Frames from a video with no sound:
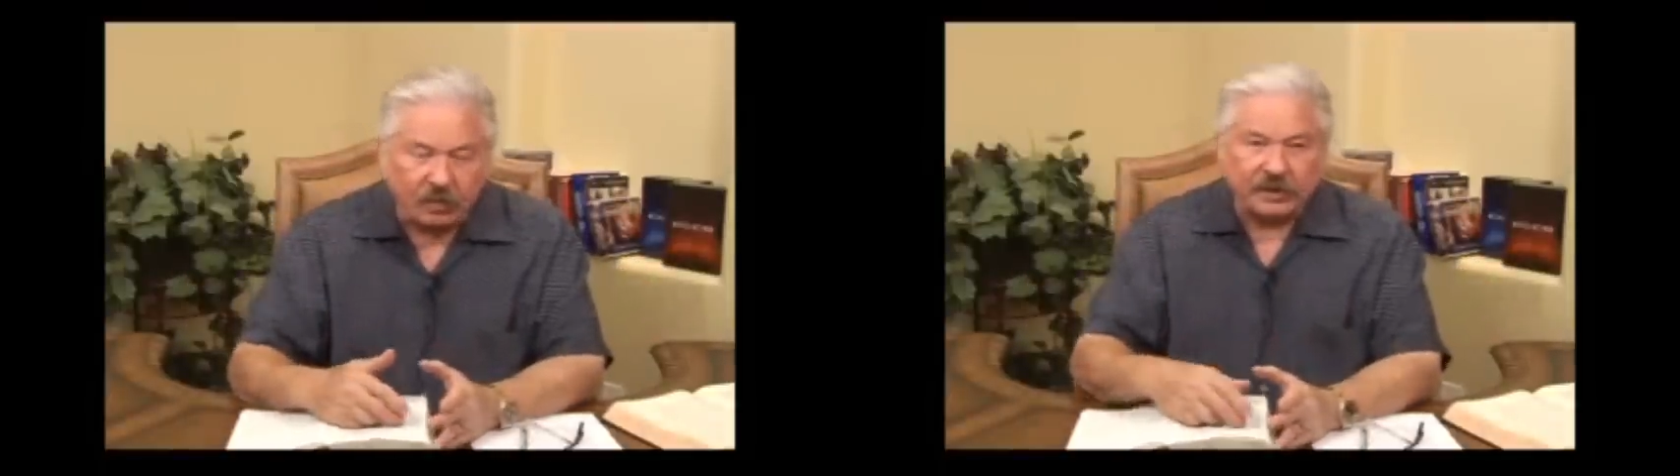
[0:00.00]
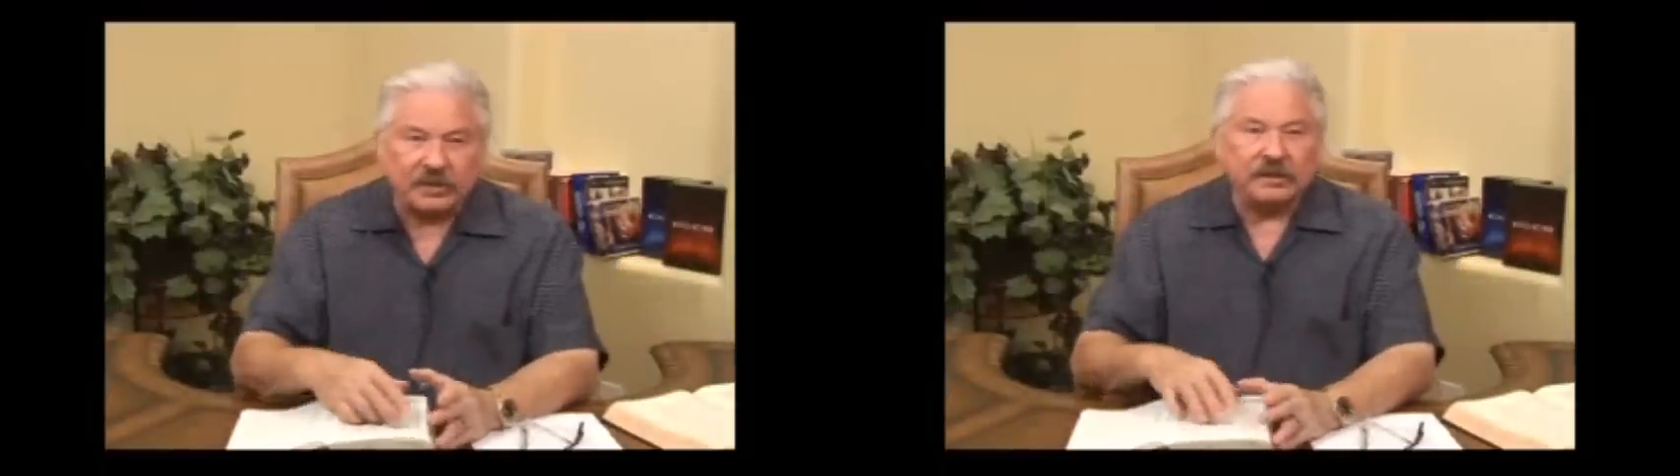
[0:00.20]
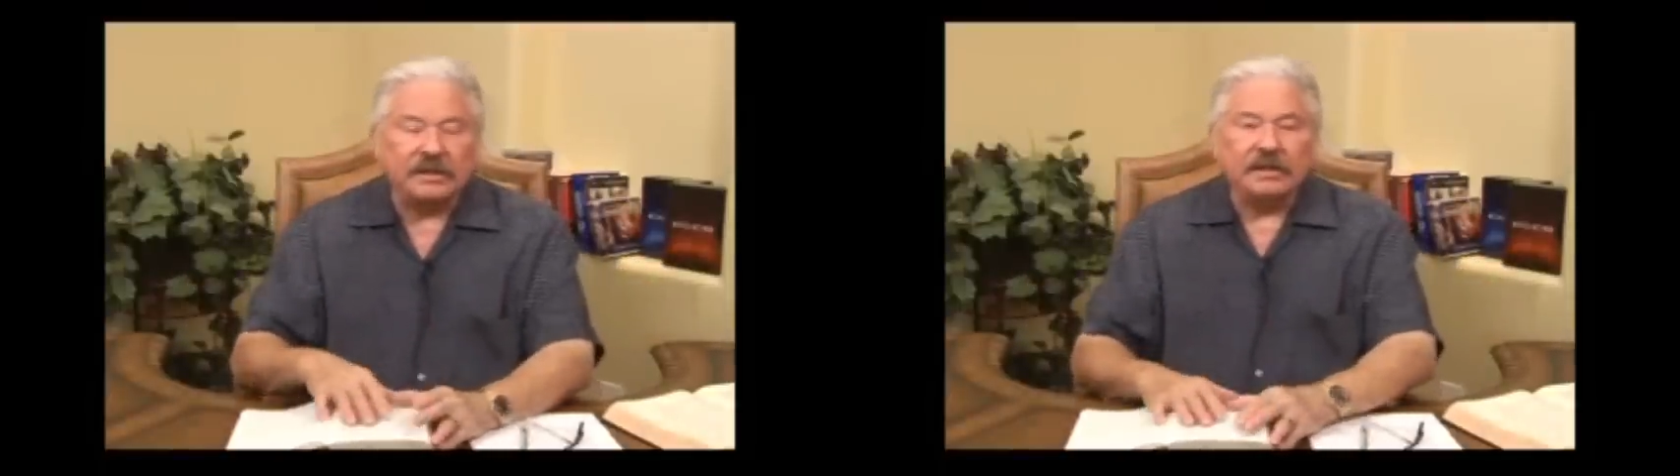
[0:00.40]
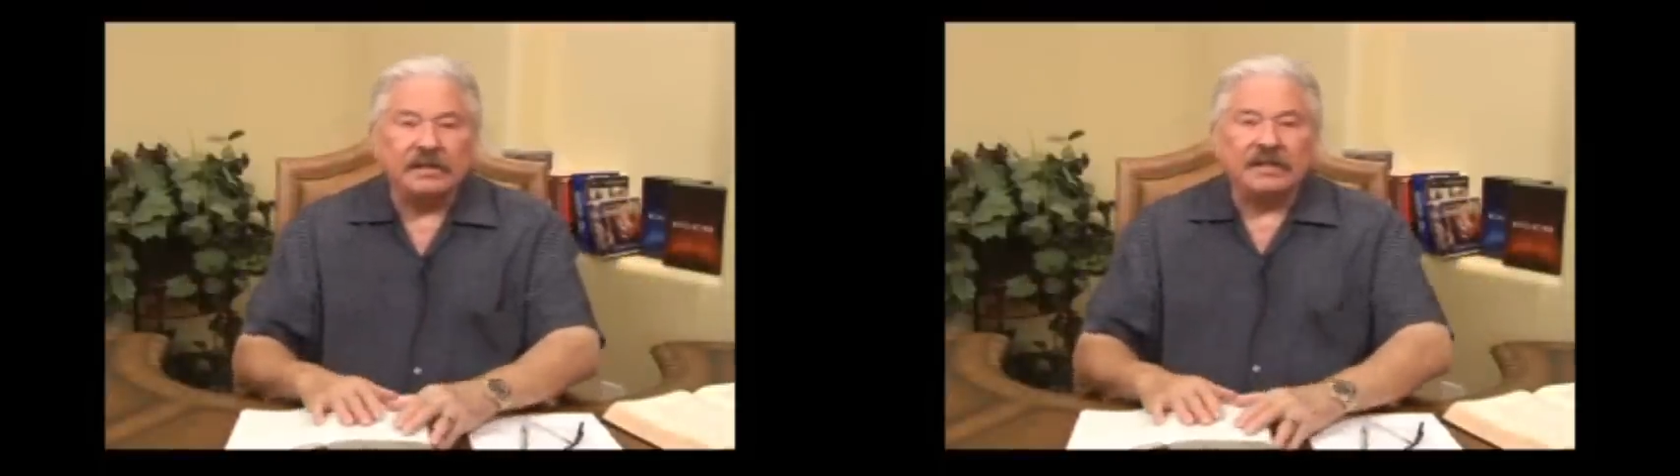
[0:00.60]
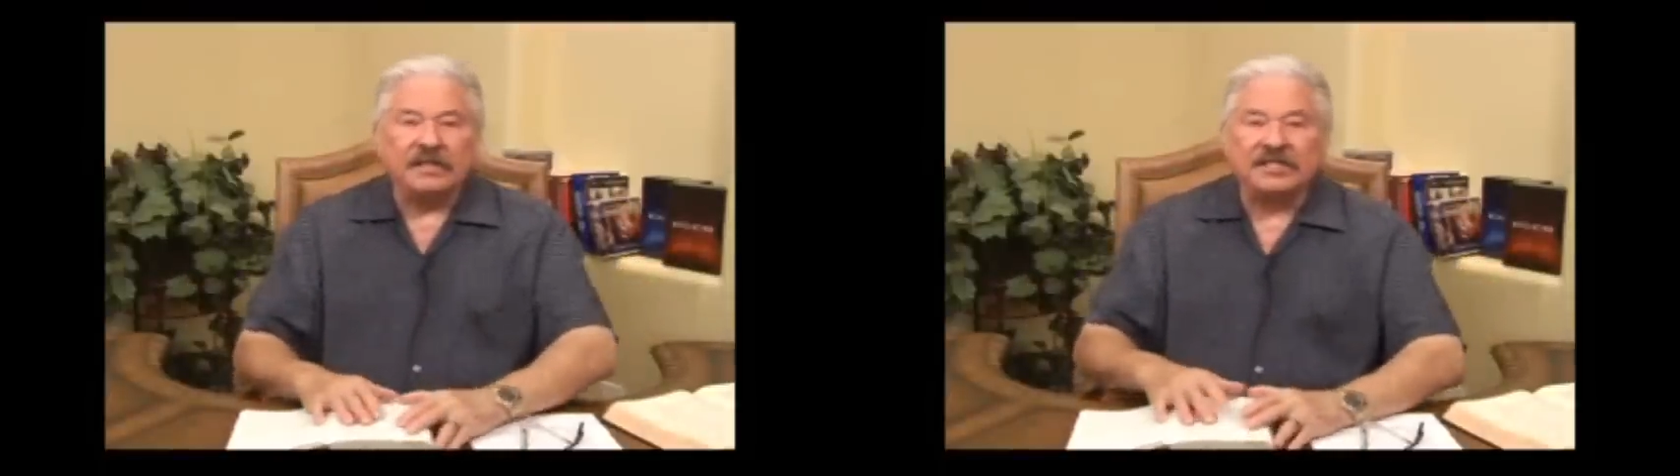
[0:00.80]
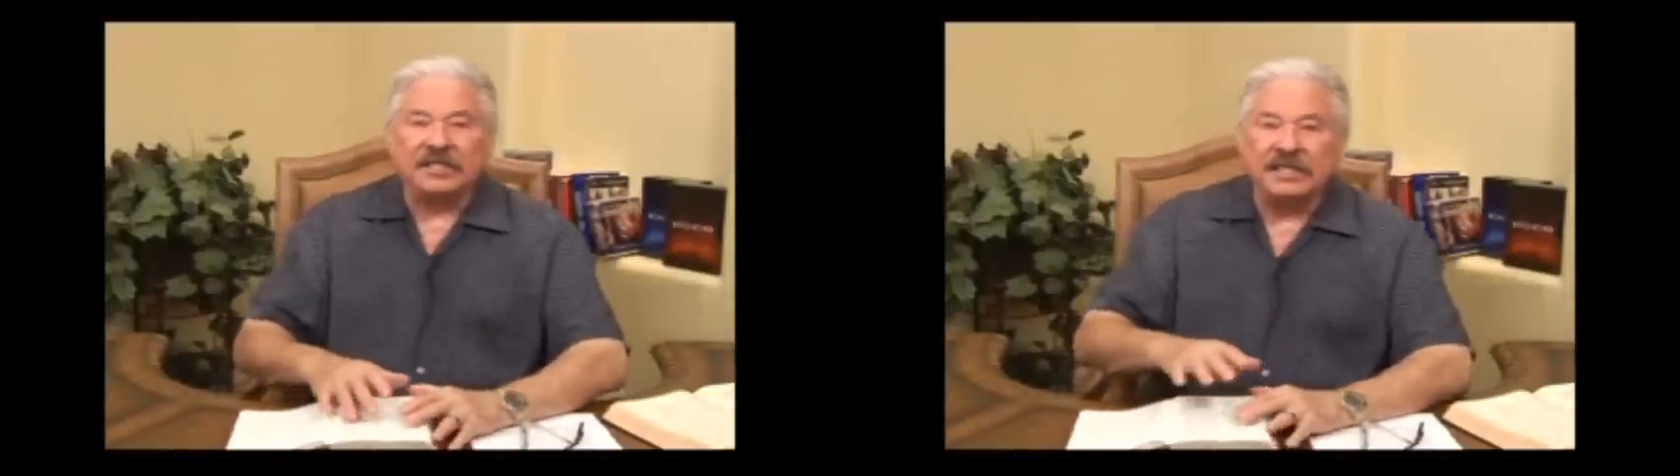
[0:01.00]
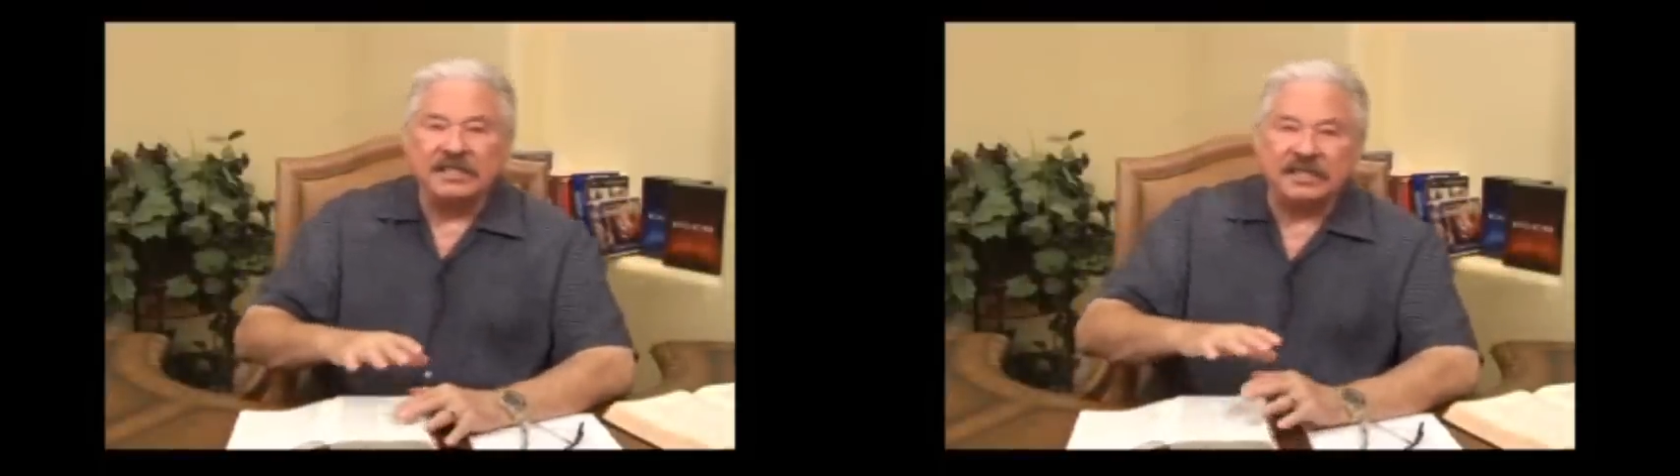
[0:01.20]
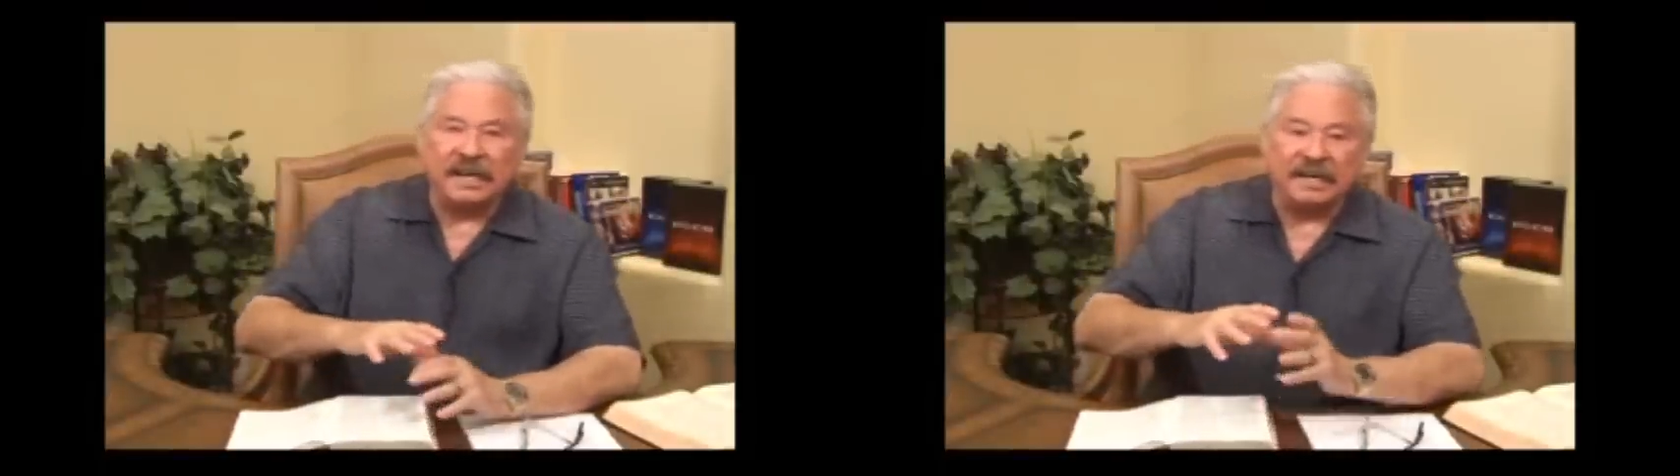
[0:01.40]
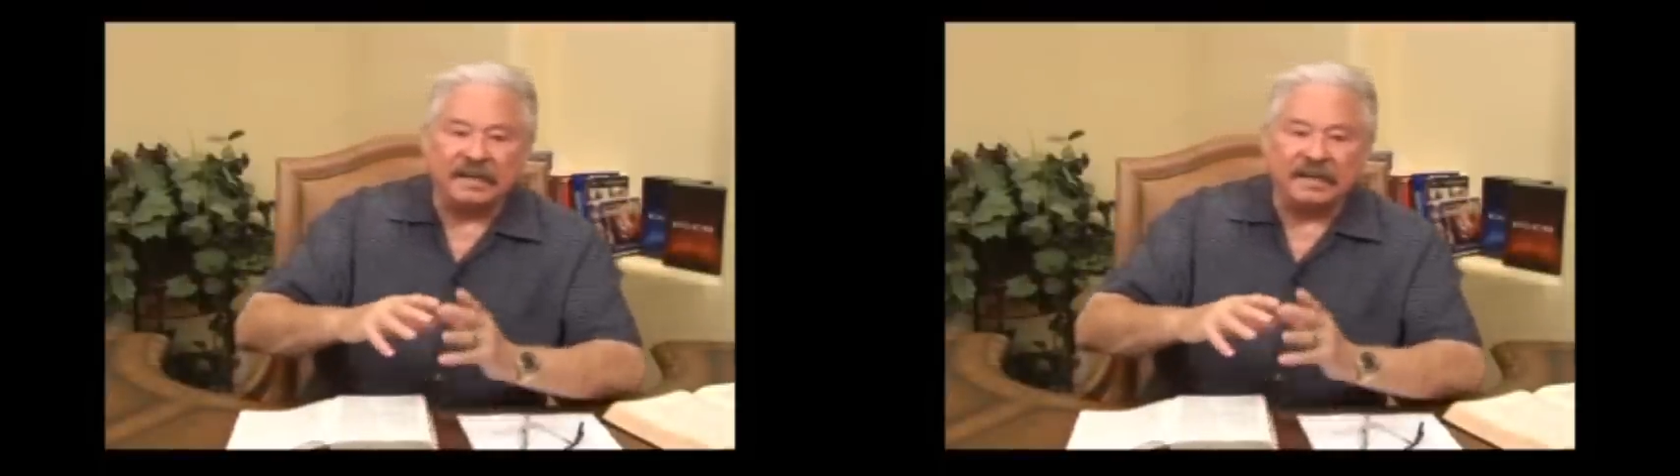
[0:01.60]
which sends